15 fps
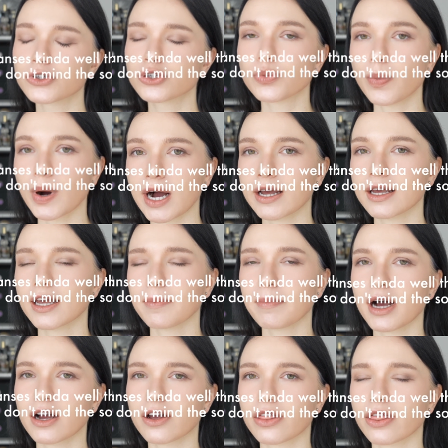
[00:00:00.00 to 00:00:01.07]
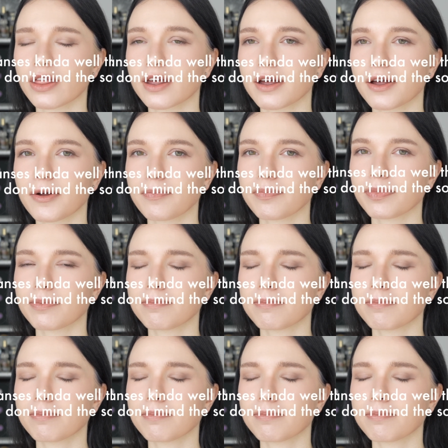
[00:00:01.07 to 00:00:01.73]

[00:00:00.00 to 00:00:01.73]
to buy among the